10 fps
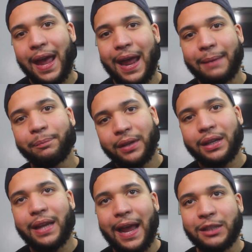And
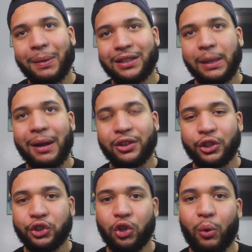yeah, it's basically about
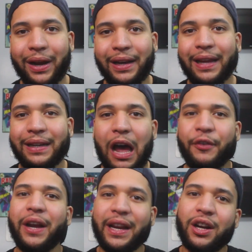their story, and like now
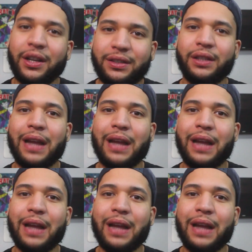they're getting hunted